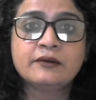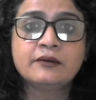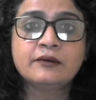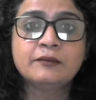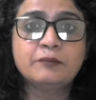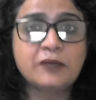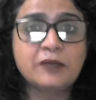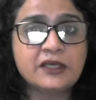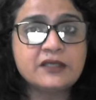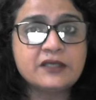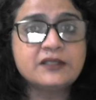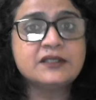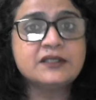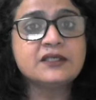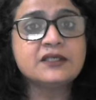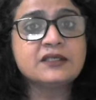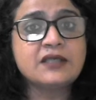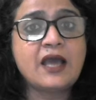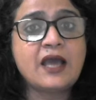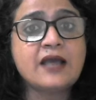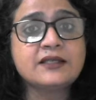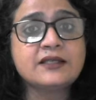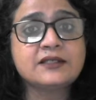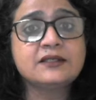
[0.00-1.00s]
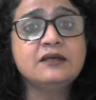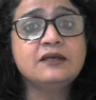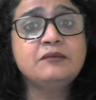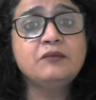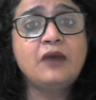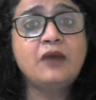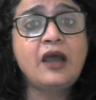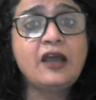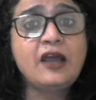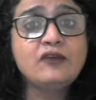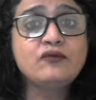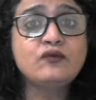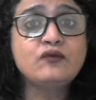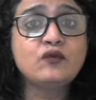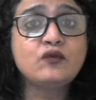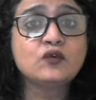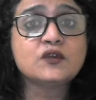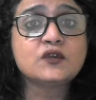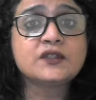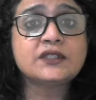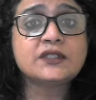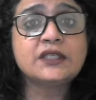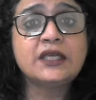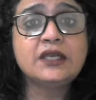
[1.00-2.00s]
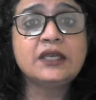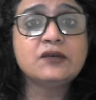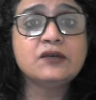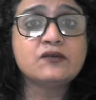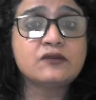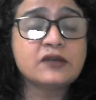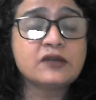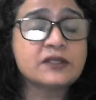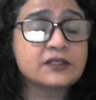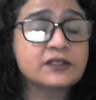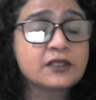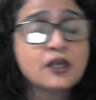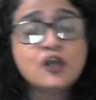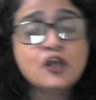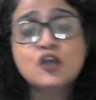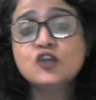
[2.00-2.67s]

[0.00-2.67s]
because it has some unforeseen risk.